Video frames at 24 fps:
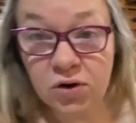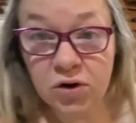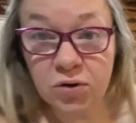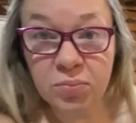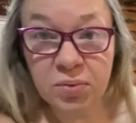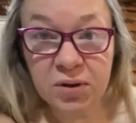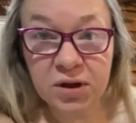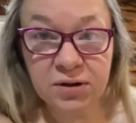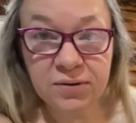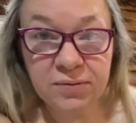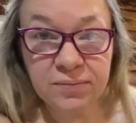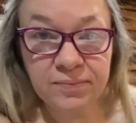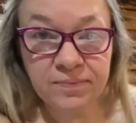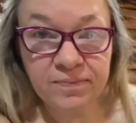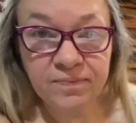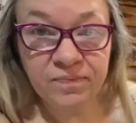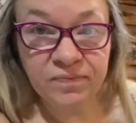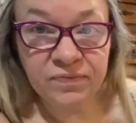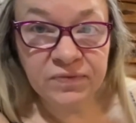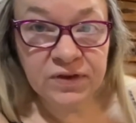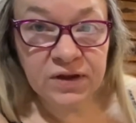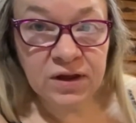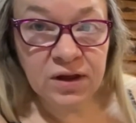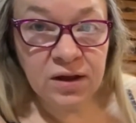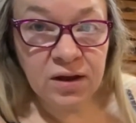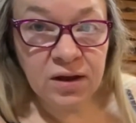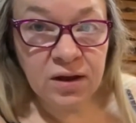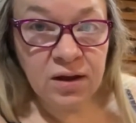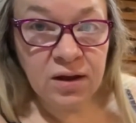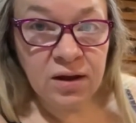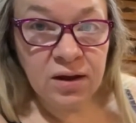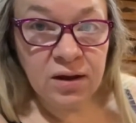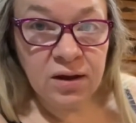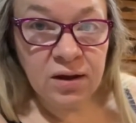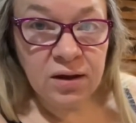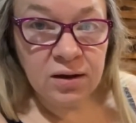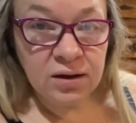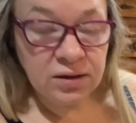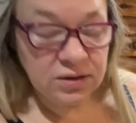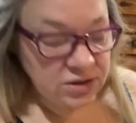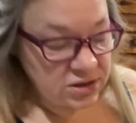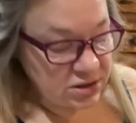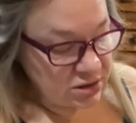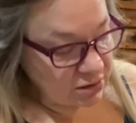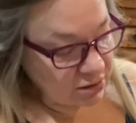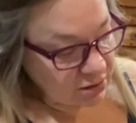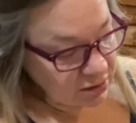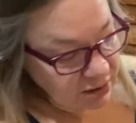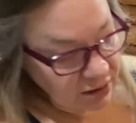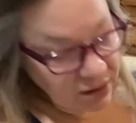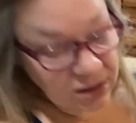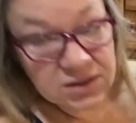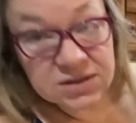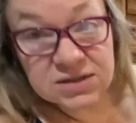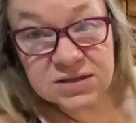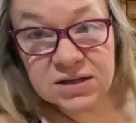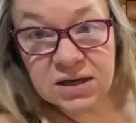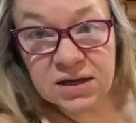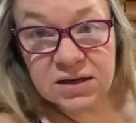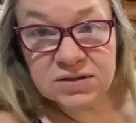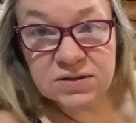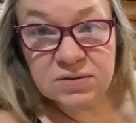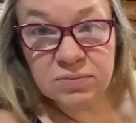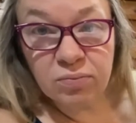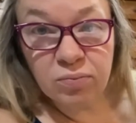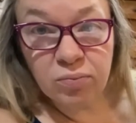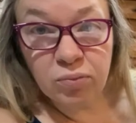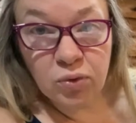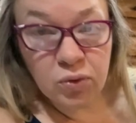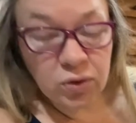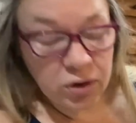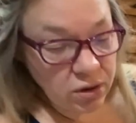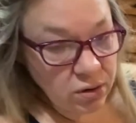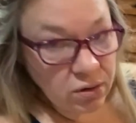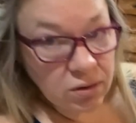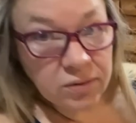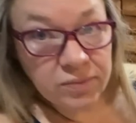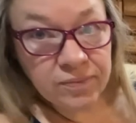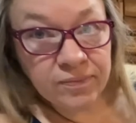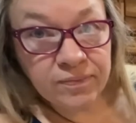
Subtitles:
button until it says boil.